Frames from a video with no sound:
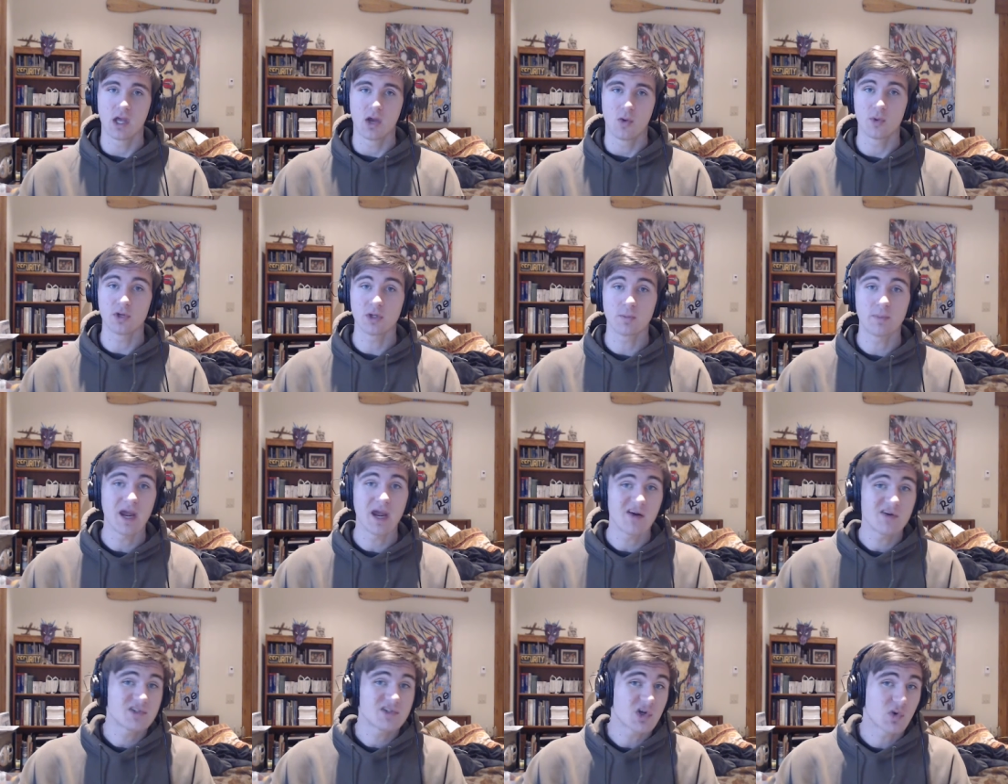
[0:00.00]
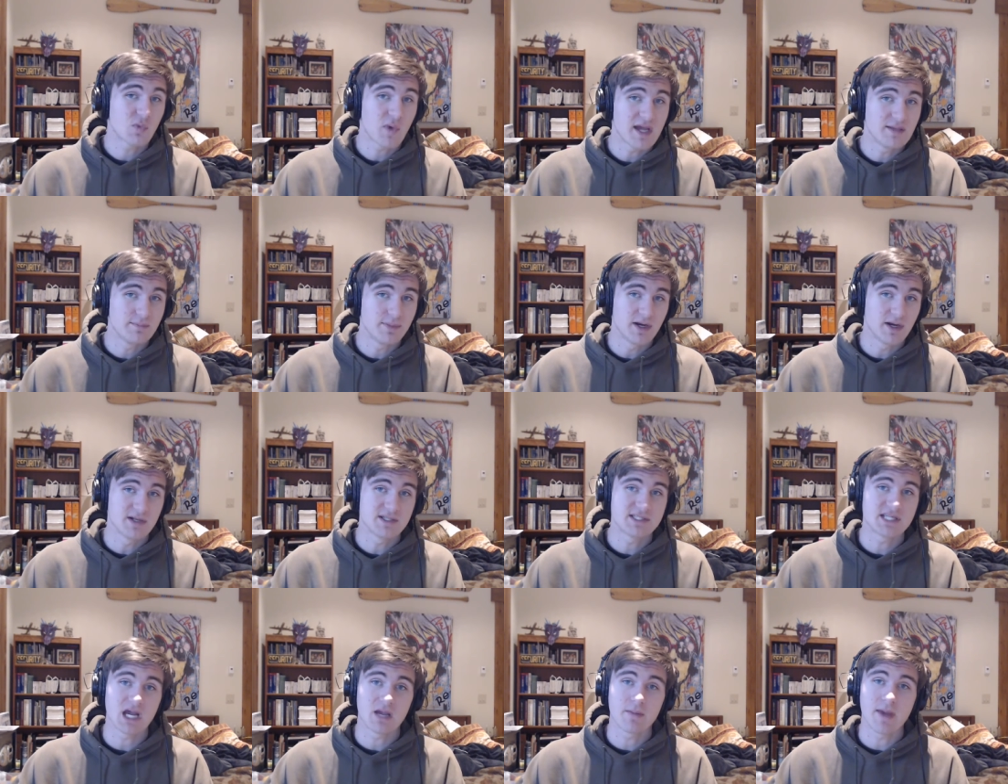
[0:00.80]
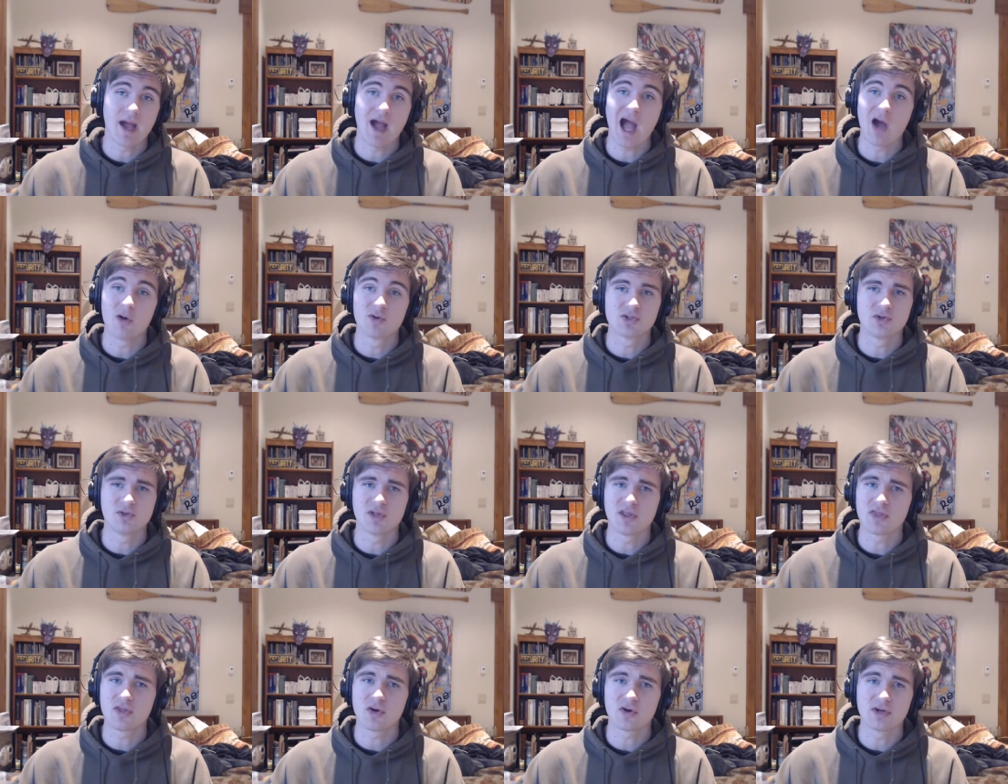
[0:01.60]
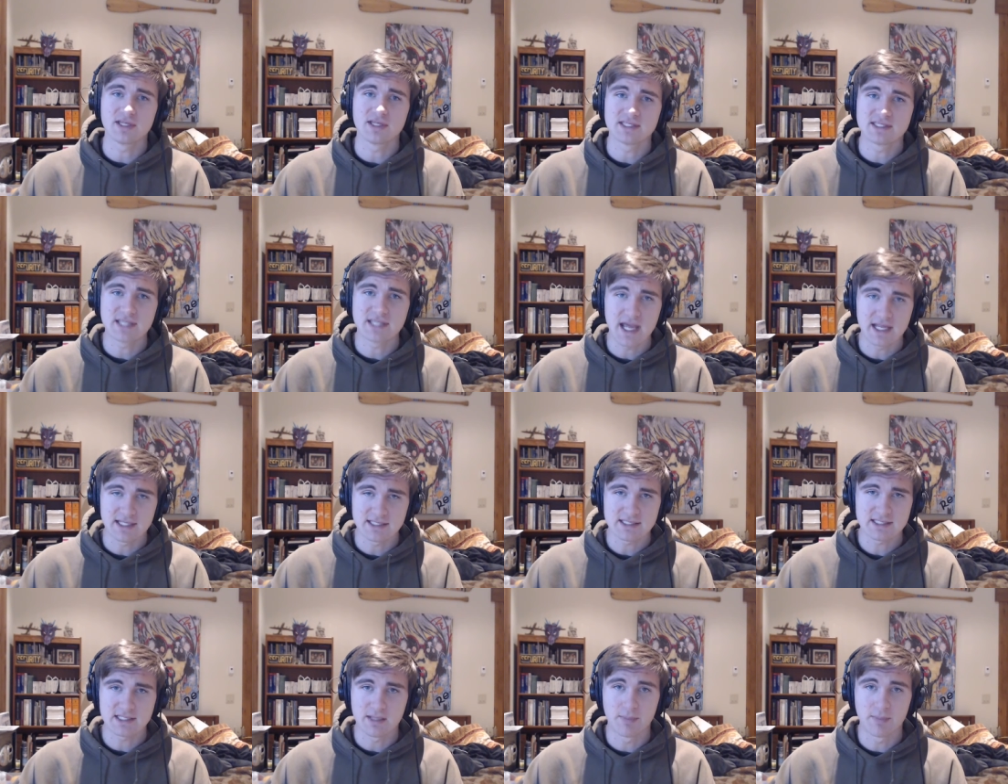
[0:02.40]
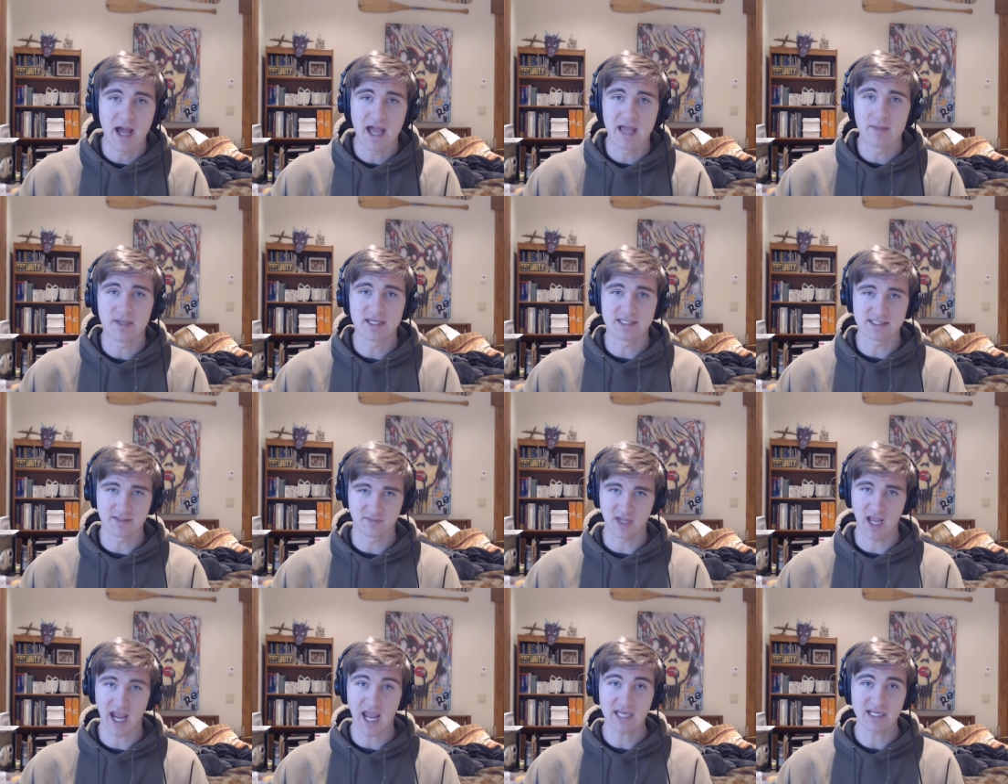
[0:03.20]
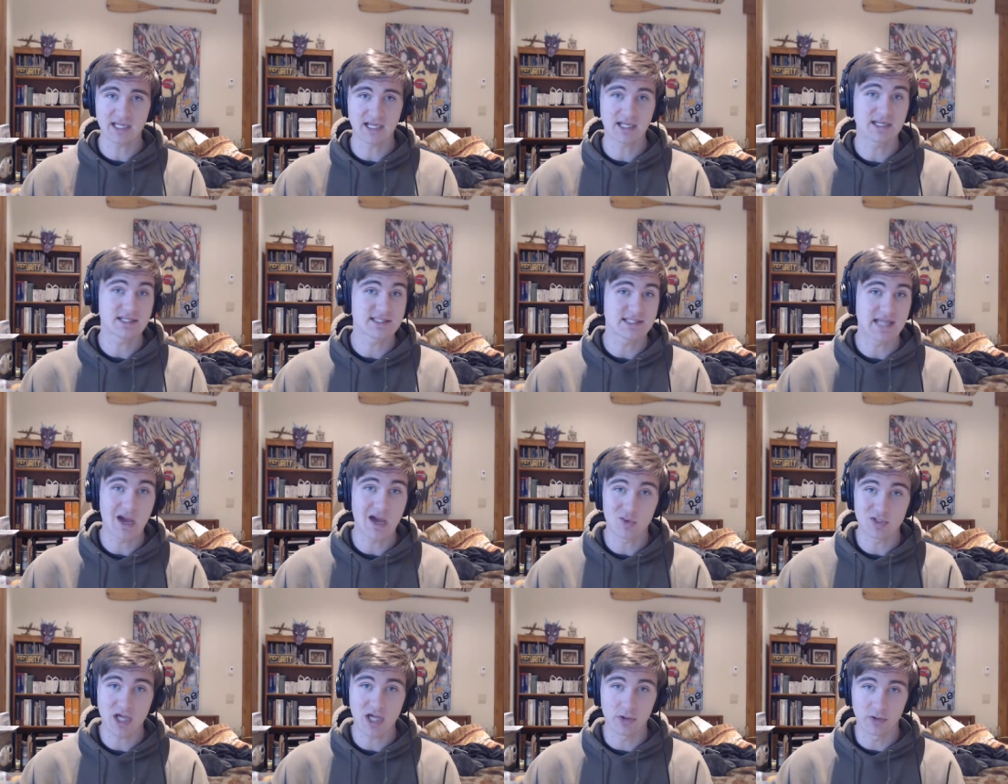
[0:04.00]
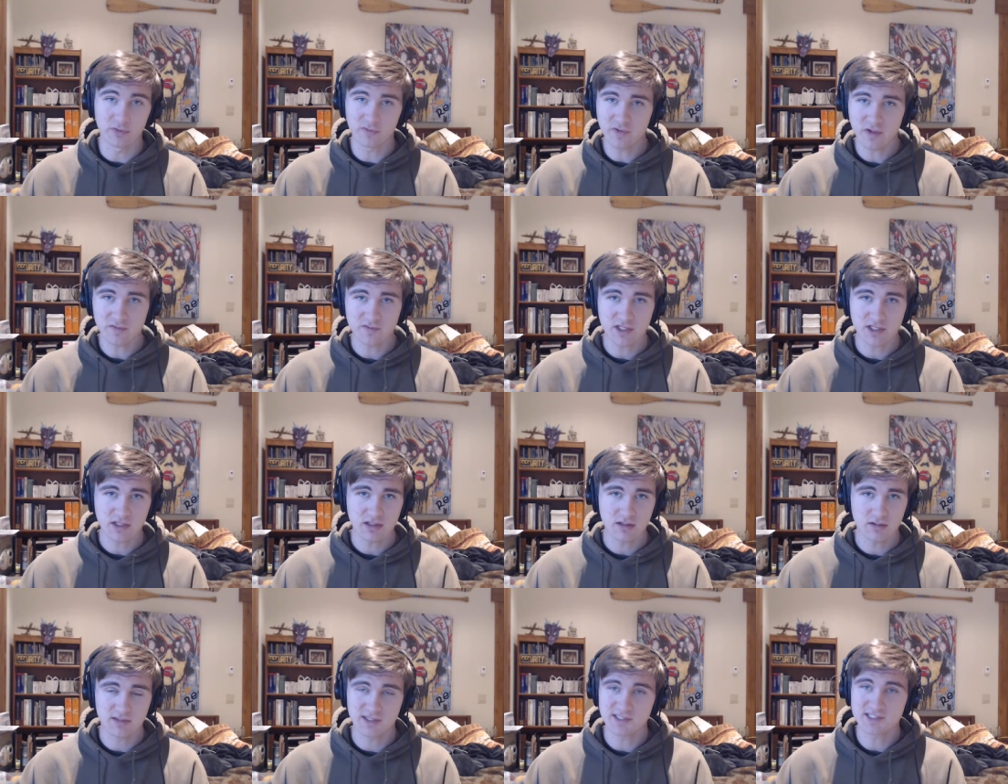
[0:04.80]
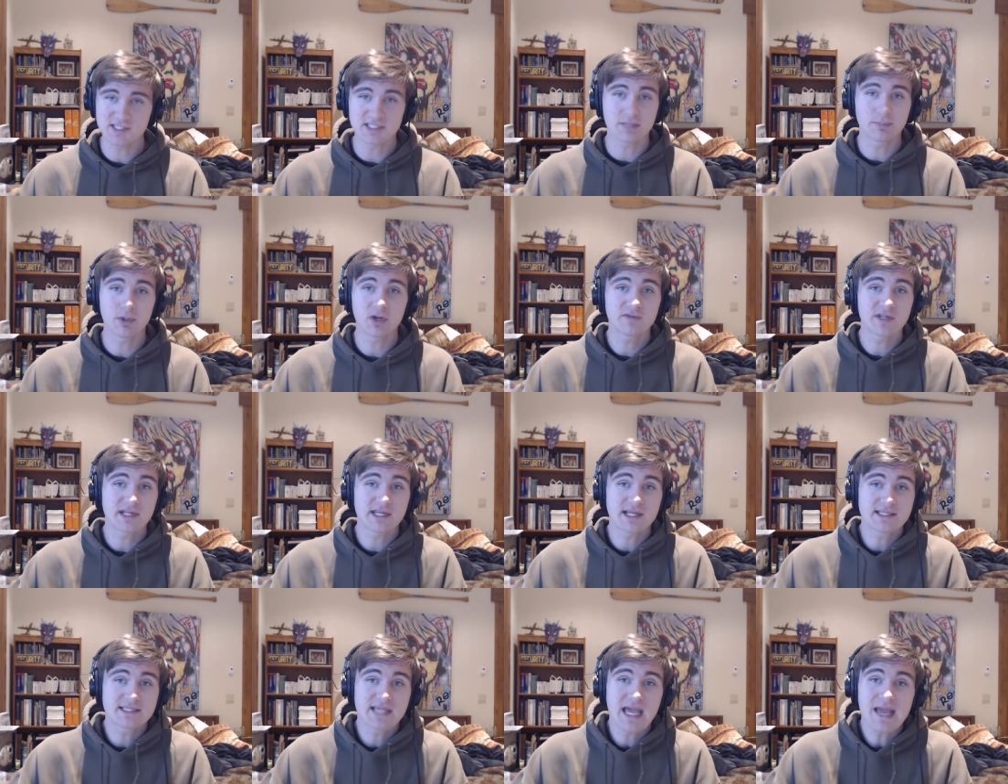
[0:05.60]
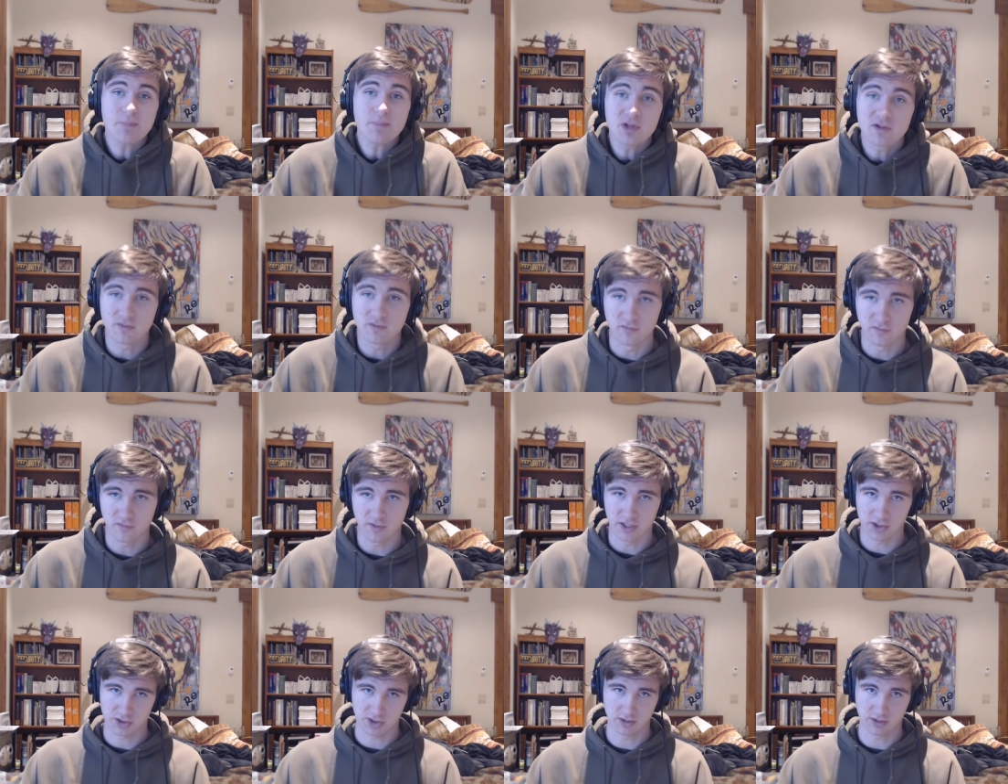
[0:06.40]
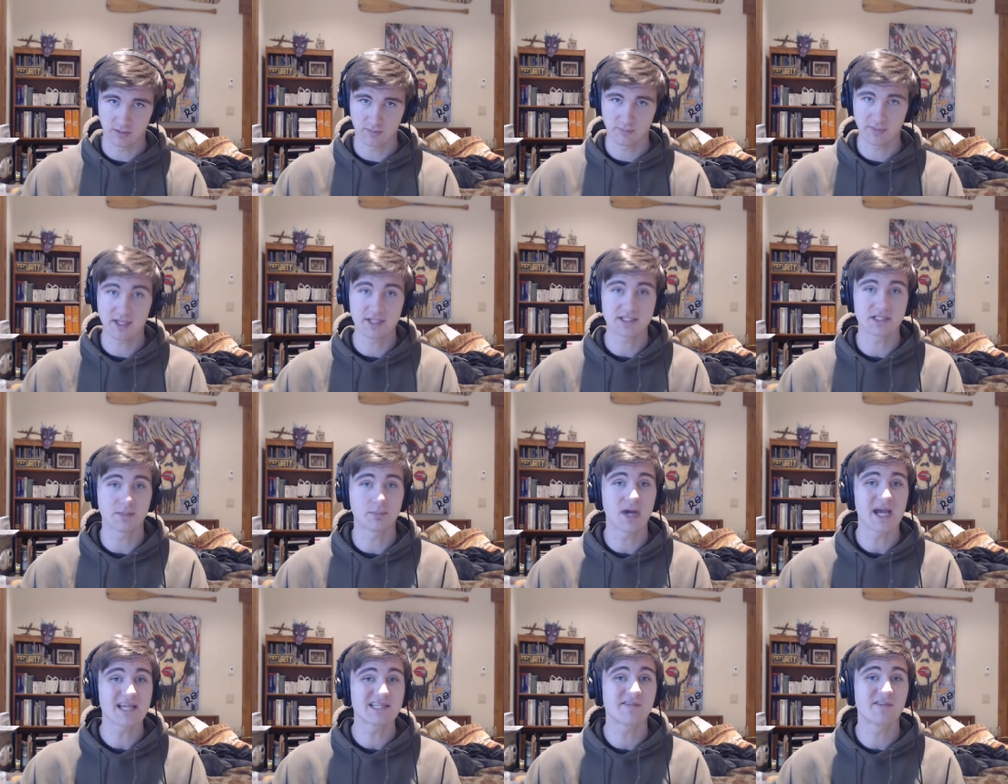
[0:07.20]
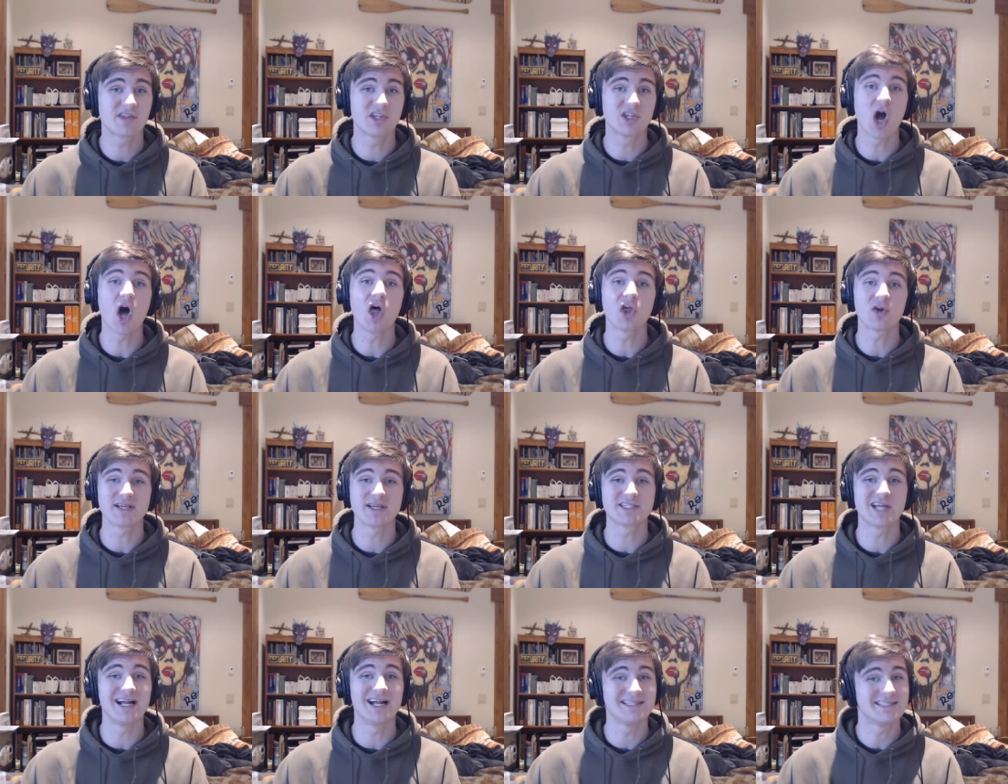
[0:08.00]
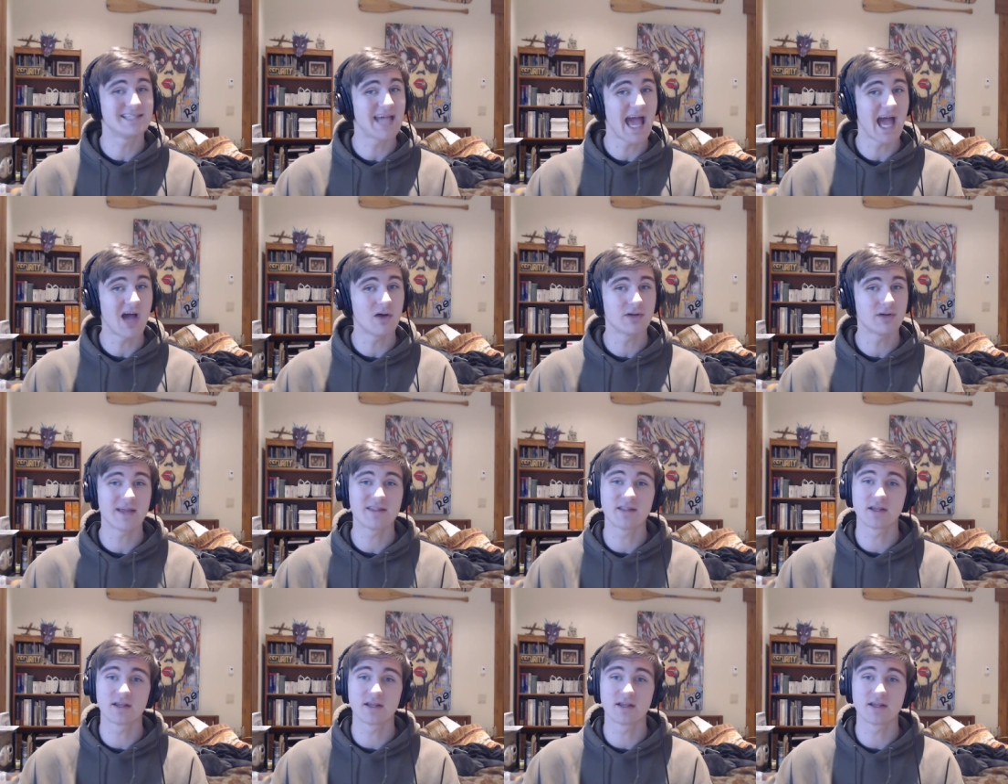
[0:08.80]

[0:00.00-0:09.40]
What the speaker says: When your parents or grandparents talk about how it was only 30 cents to buy a piece of candy and it's now $1.50, this is the perfect example of inflation, because the price of the dollar has gone down and the